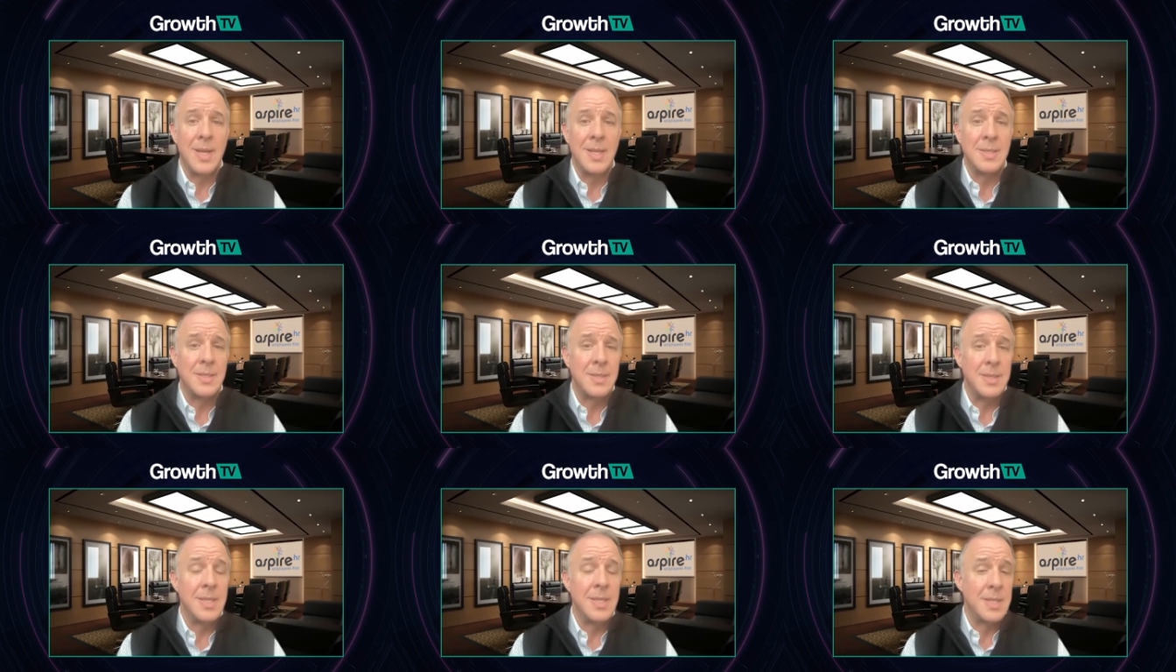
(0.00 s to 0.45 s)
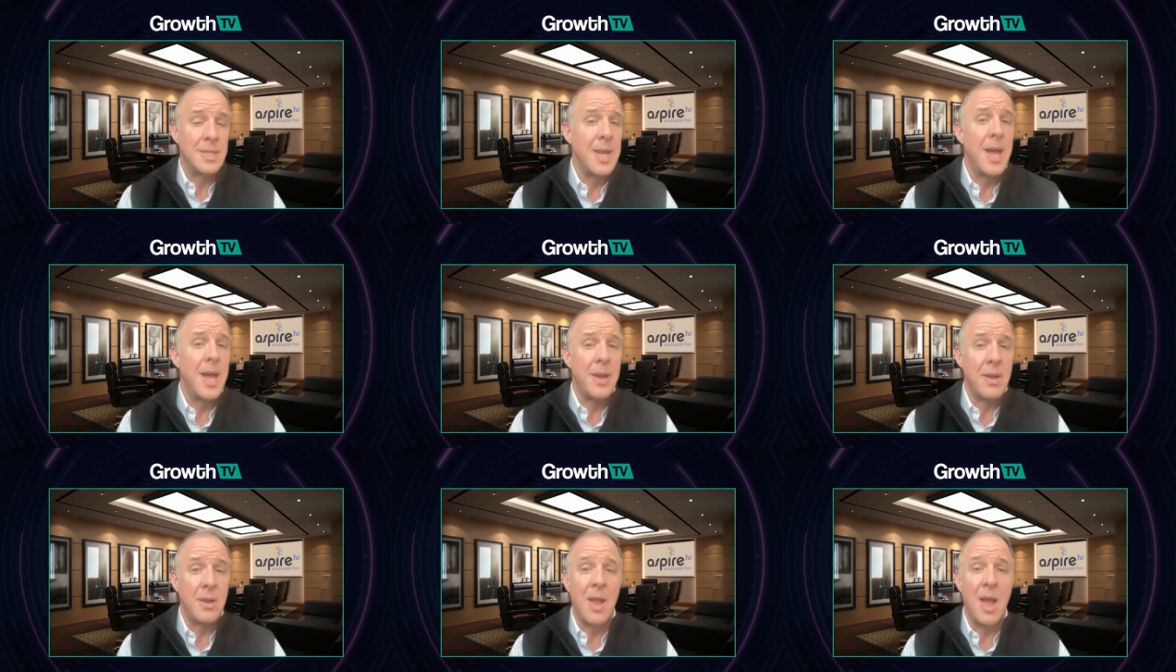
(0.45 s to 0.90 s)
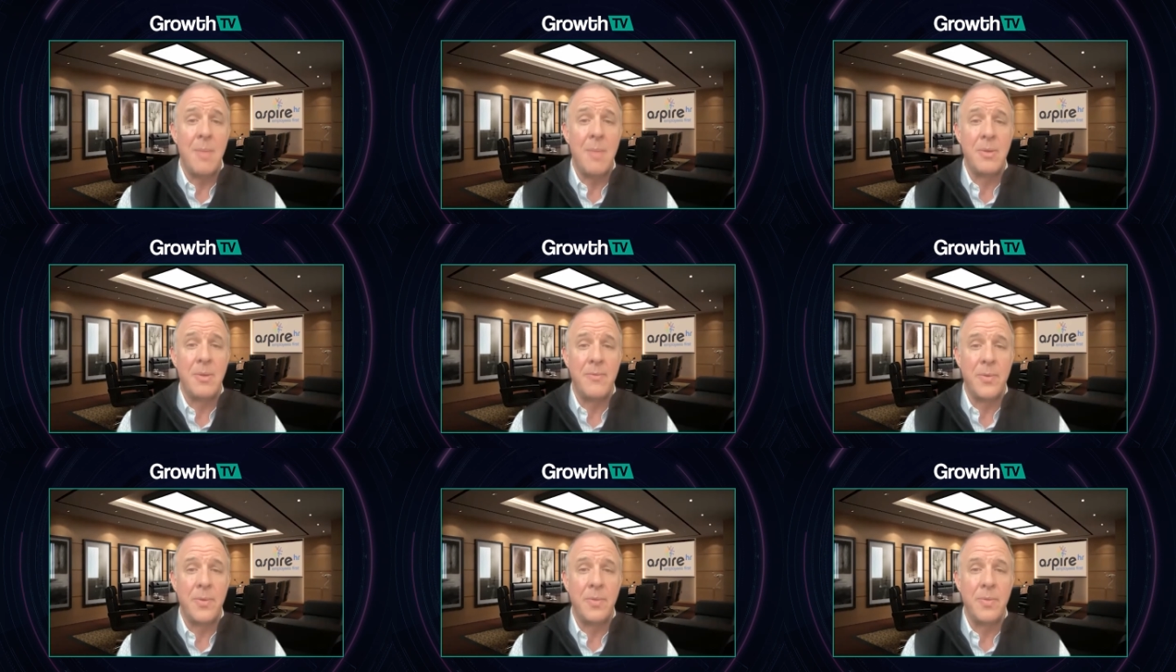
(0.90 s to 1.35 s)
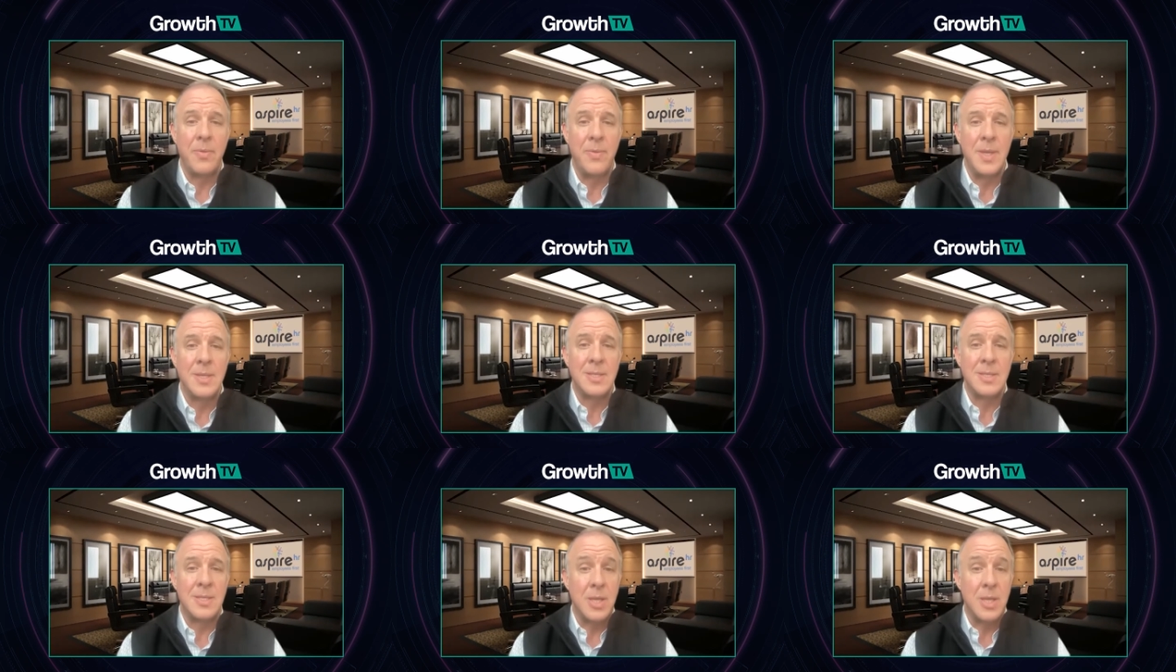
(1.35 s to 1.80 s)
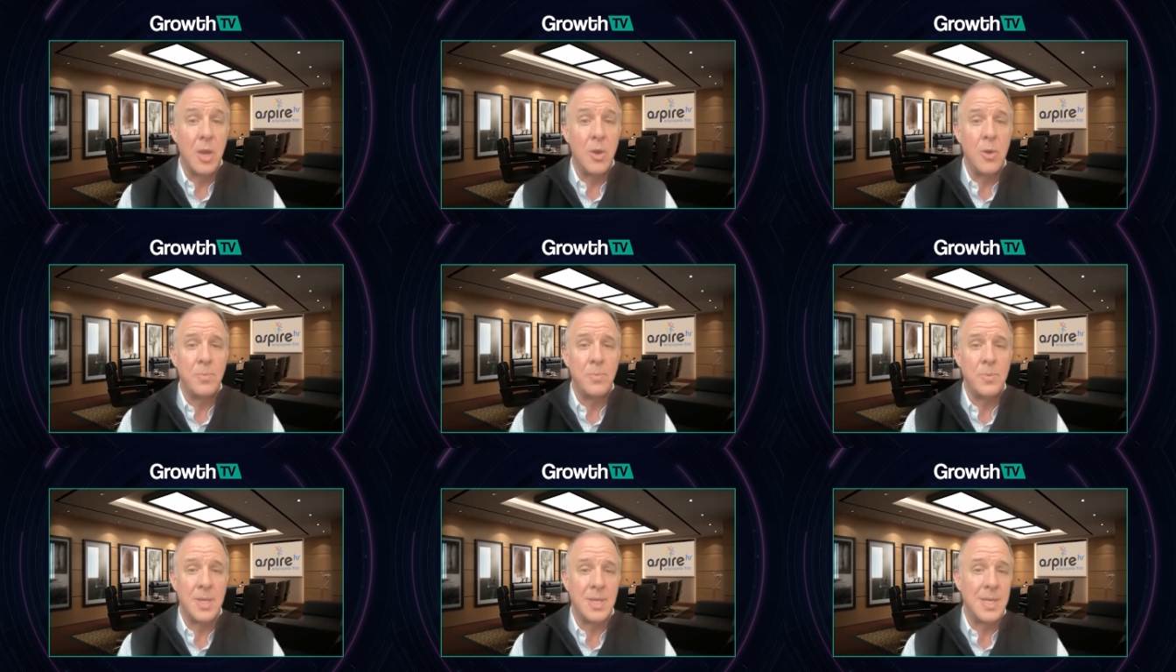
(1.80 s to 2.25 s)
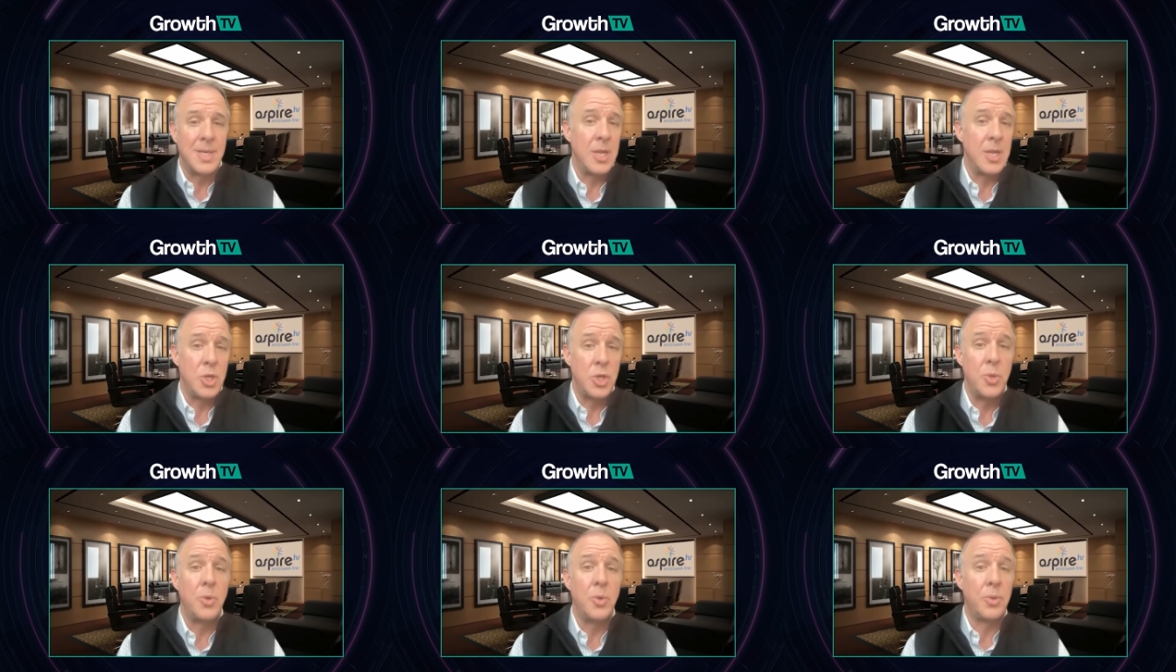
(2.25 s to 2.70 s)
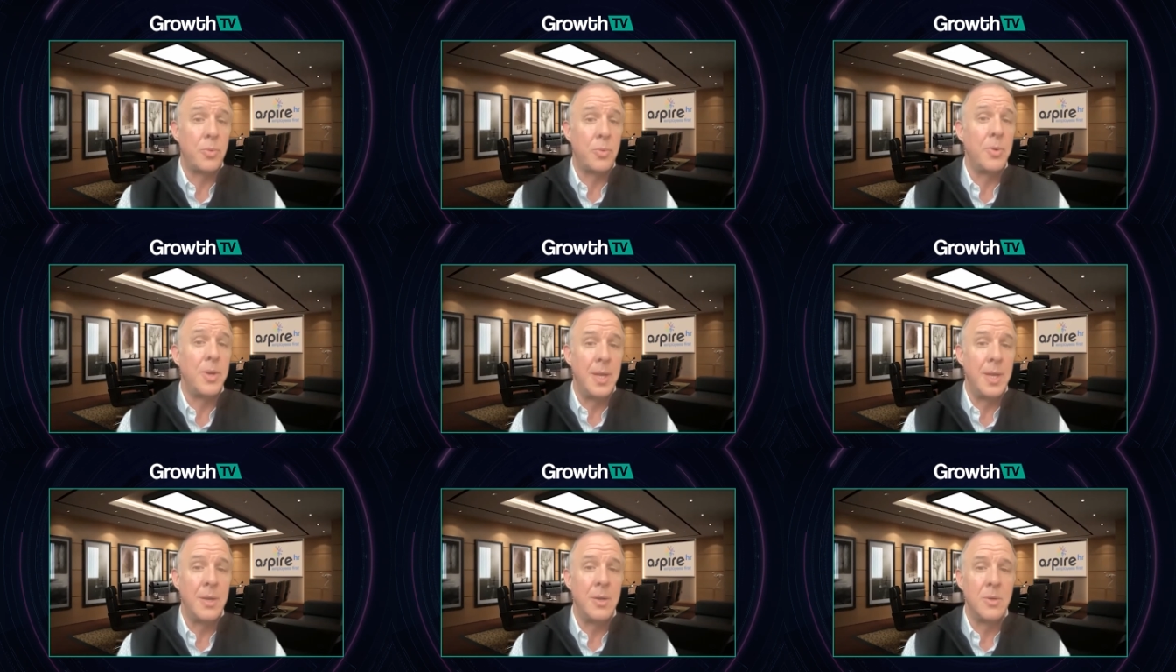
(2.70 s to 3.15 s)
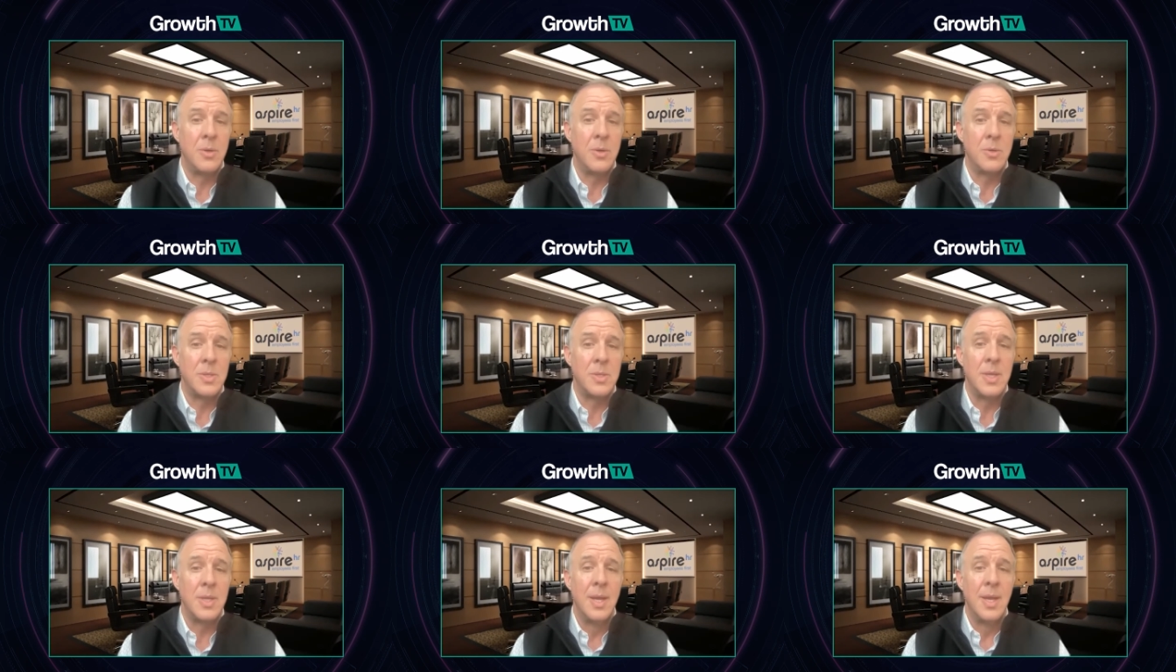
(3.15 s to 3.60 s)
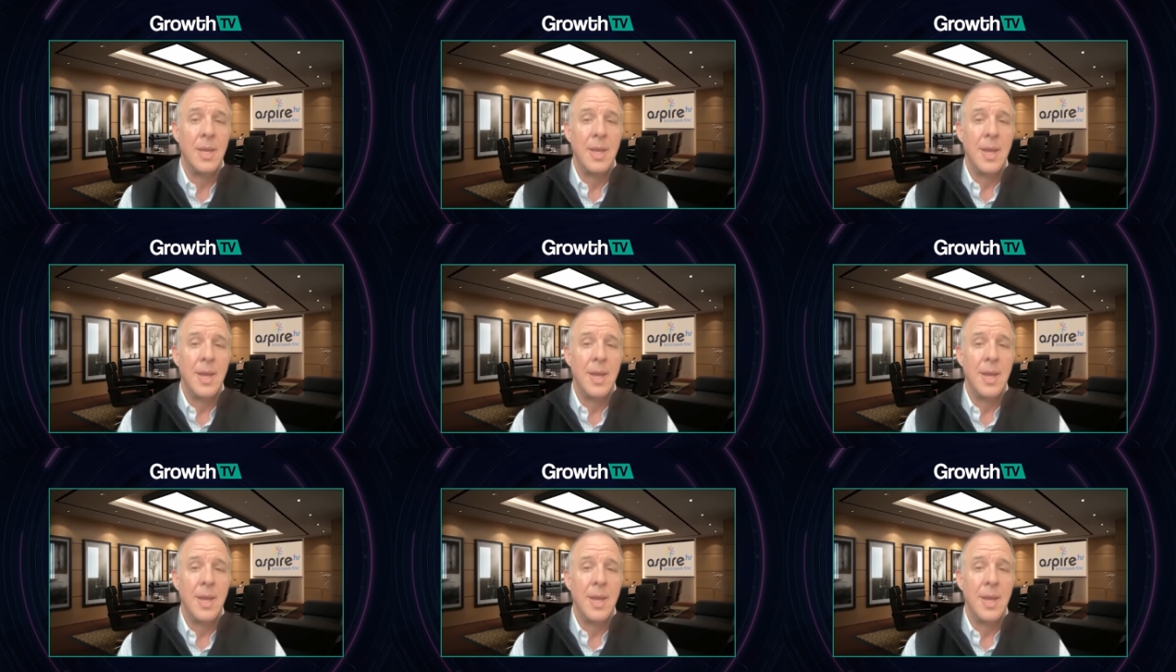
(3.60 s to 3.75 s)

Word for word: it's it's not uncommon for this scope to take two to three years